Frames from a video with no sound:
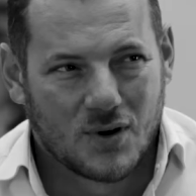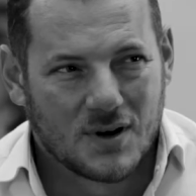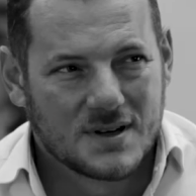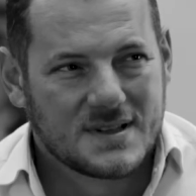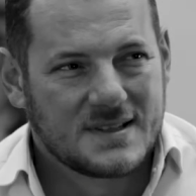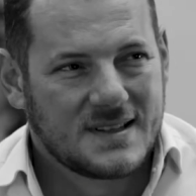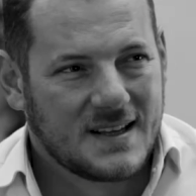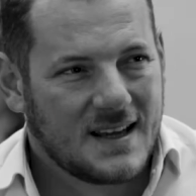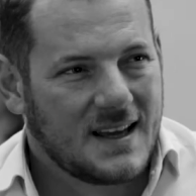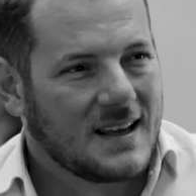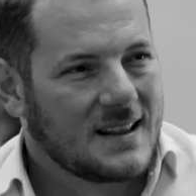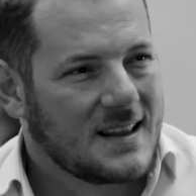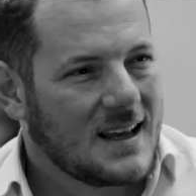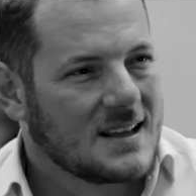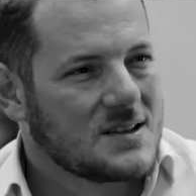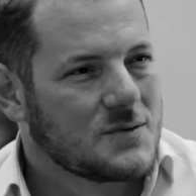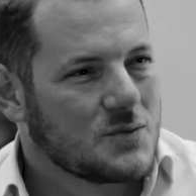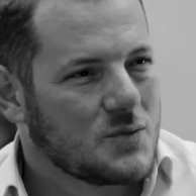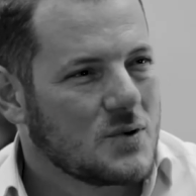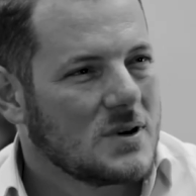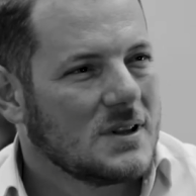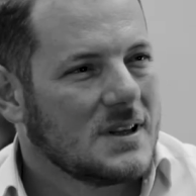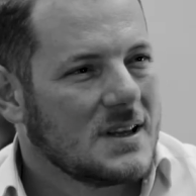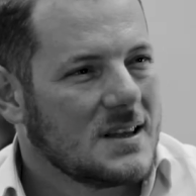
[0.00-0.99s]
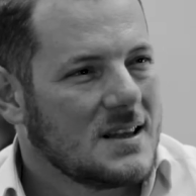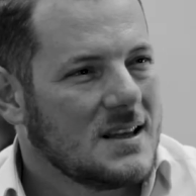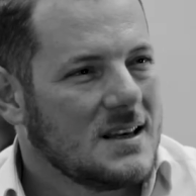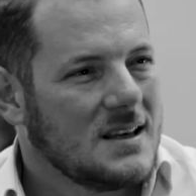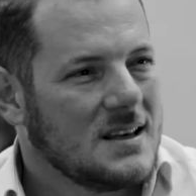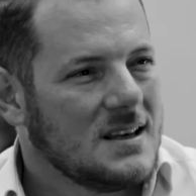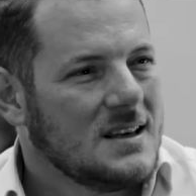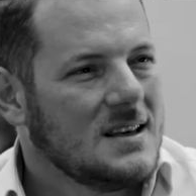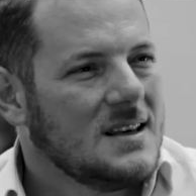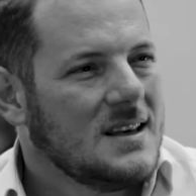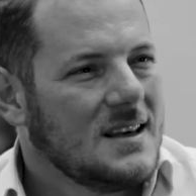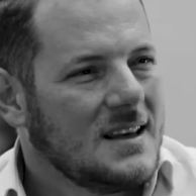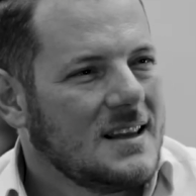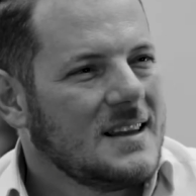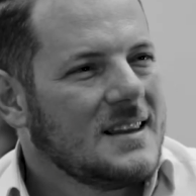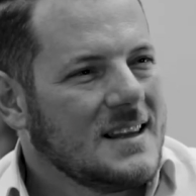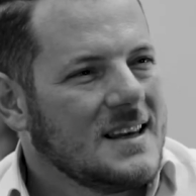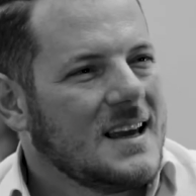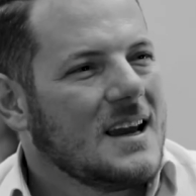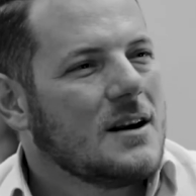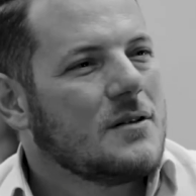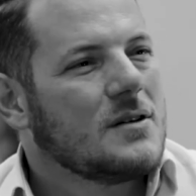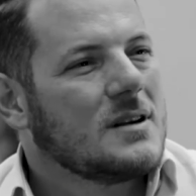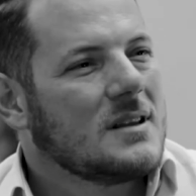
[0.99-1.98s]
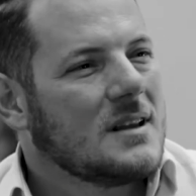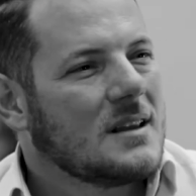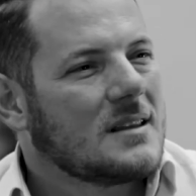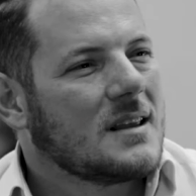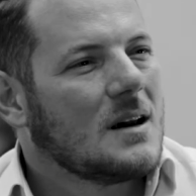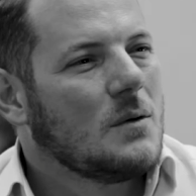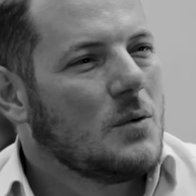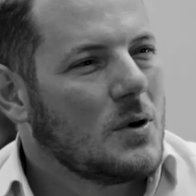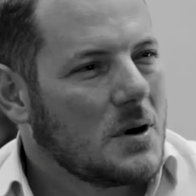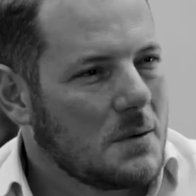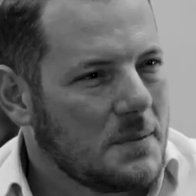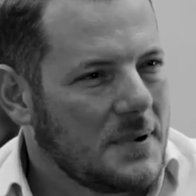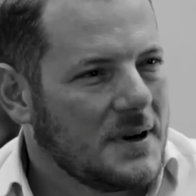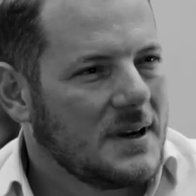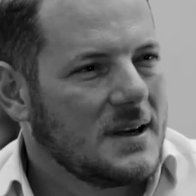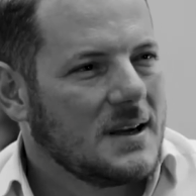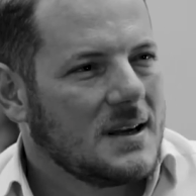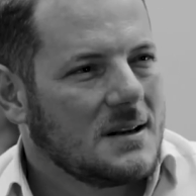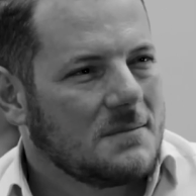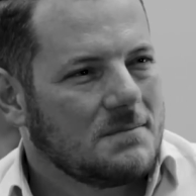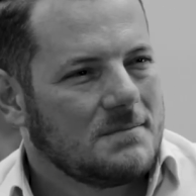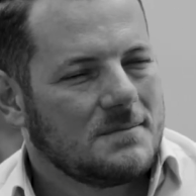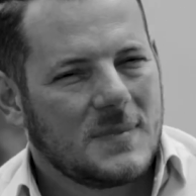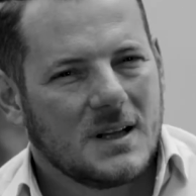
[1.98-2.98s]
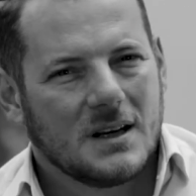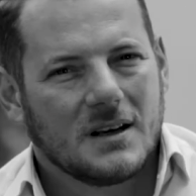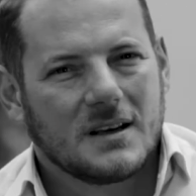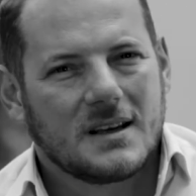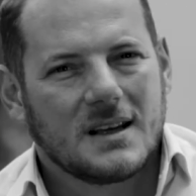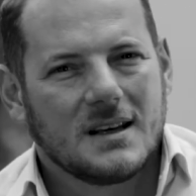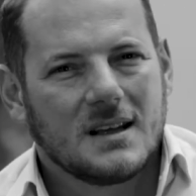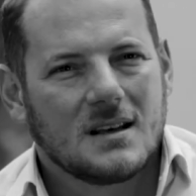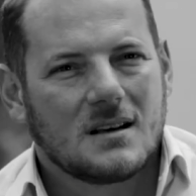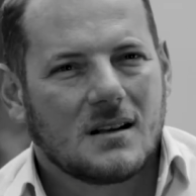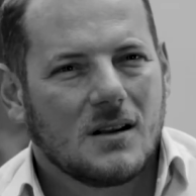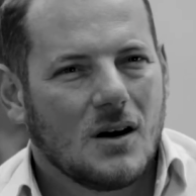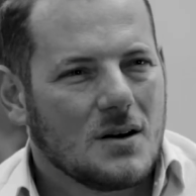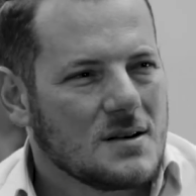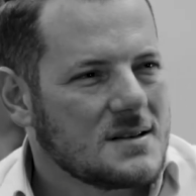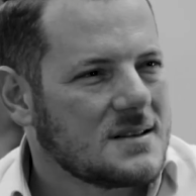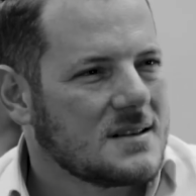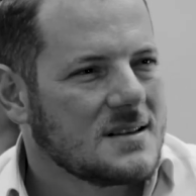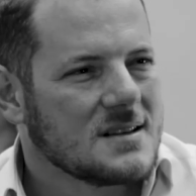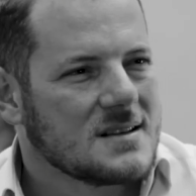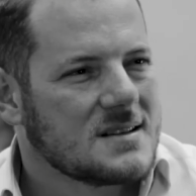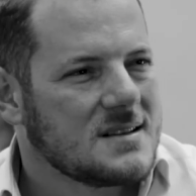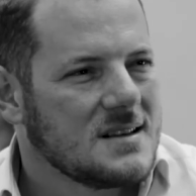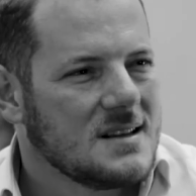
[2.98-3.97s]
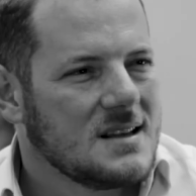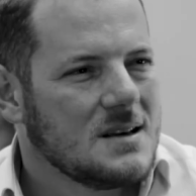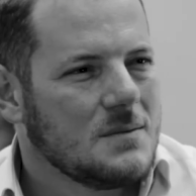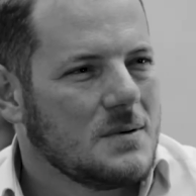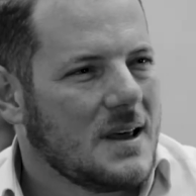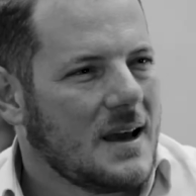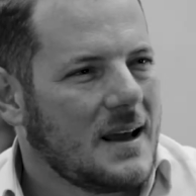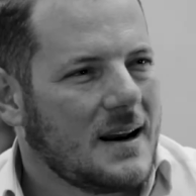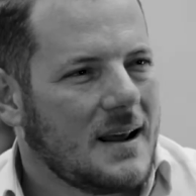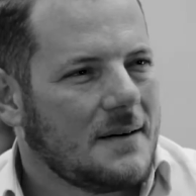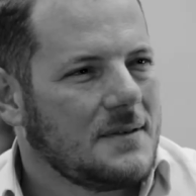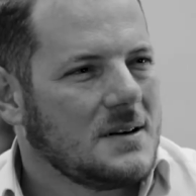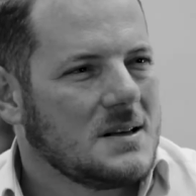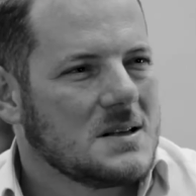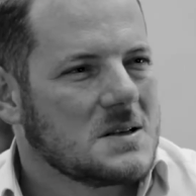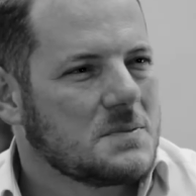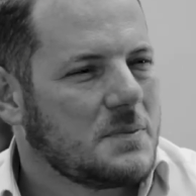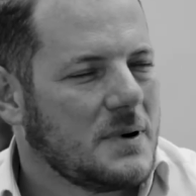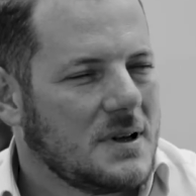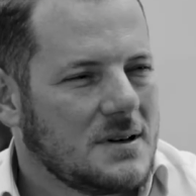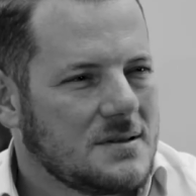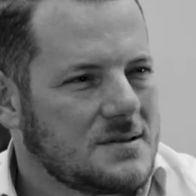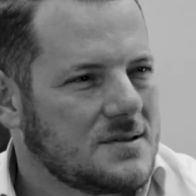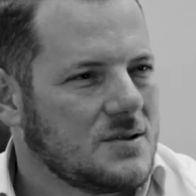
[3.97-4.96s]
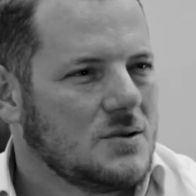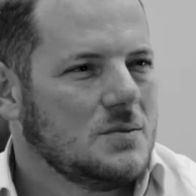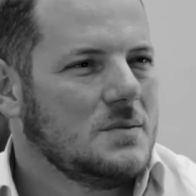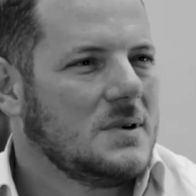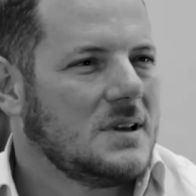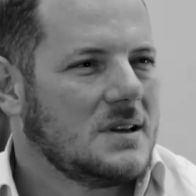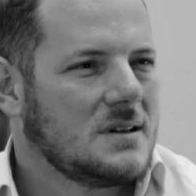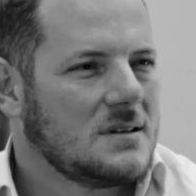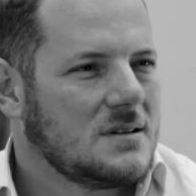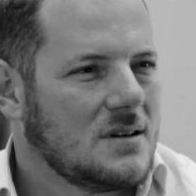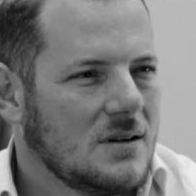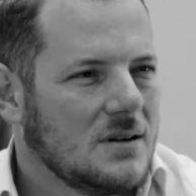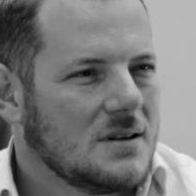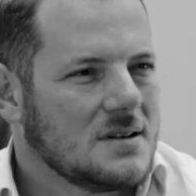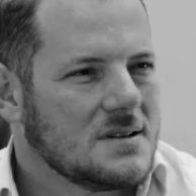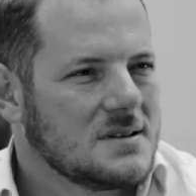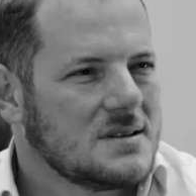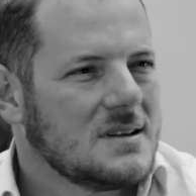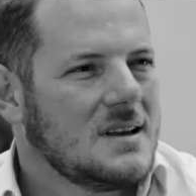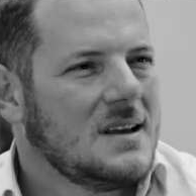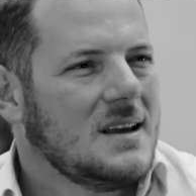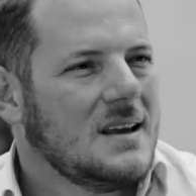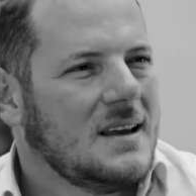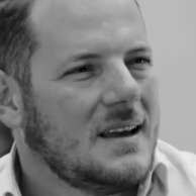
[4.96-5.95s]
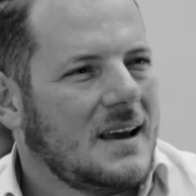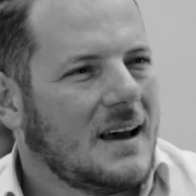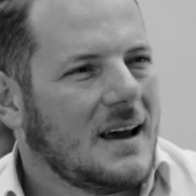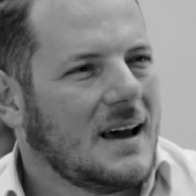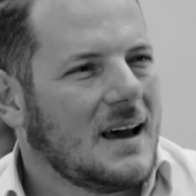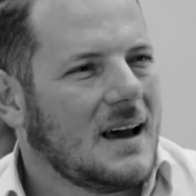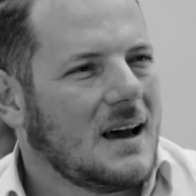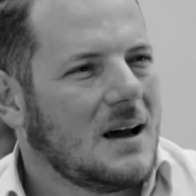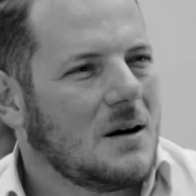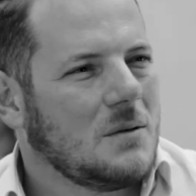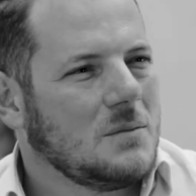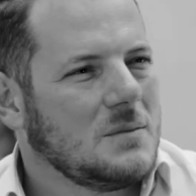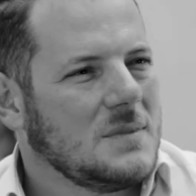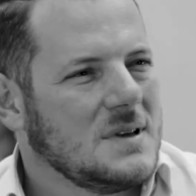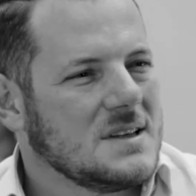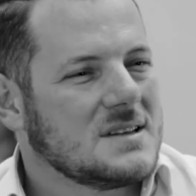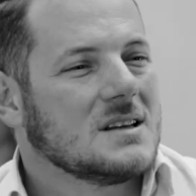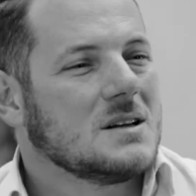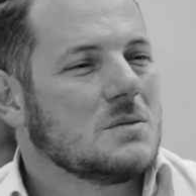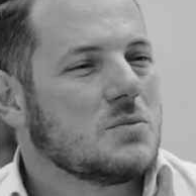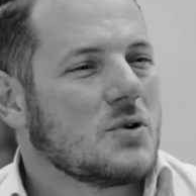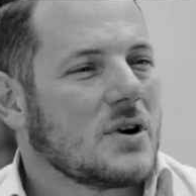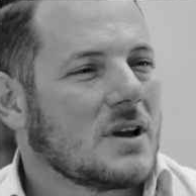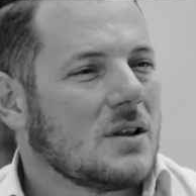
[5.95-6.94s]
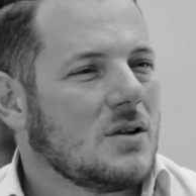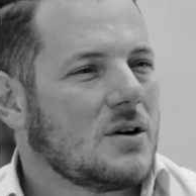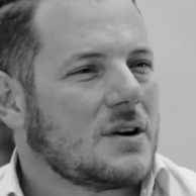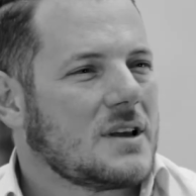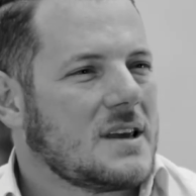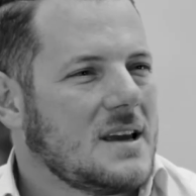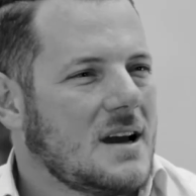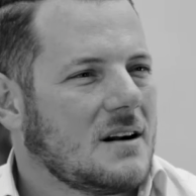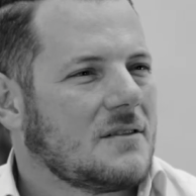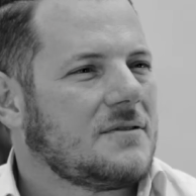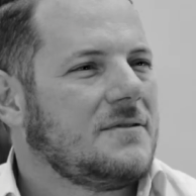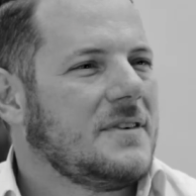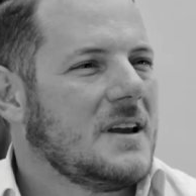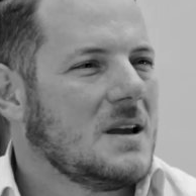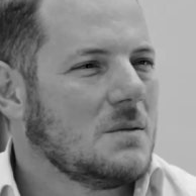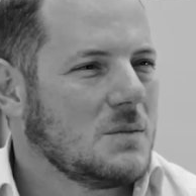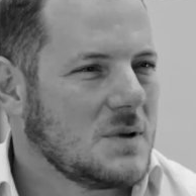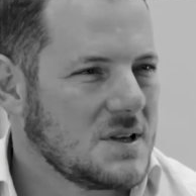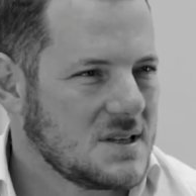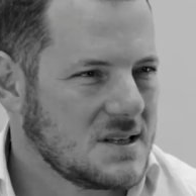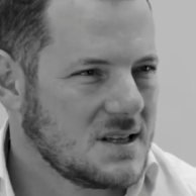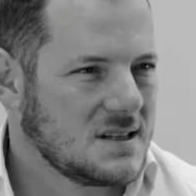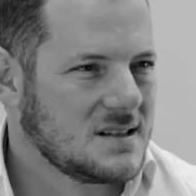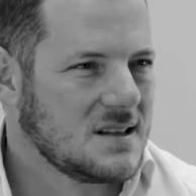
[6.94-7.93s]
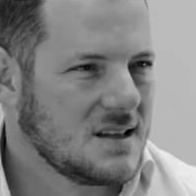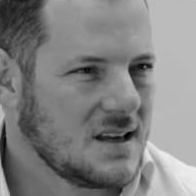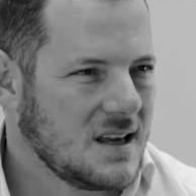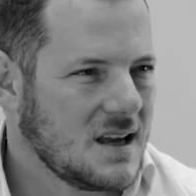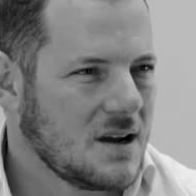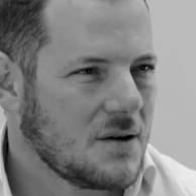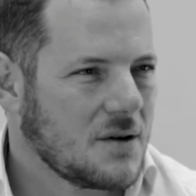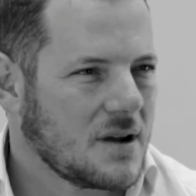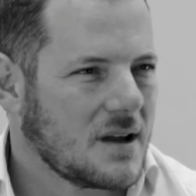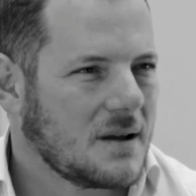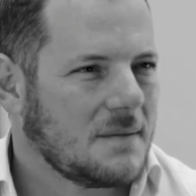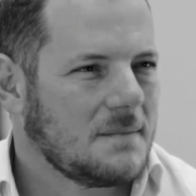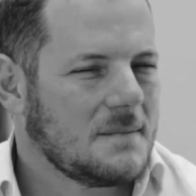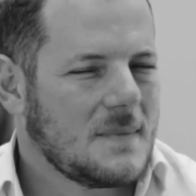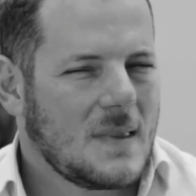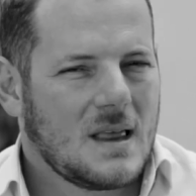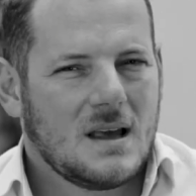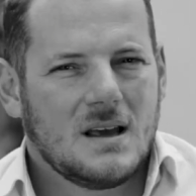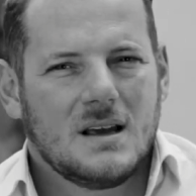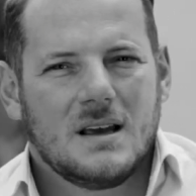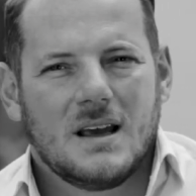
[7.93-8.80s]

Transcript: the price tag, that's really the, the area that they want to be in. You know, getting close to the city without having to spend $2 million uh, is going to bring a lot of young families into the area.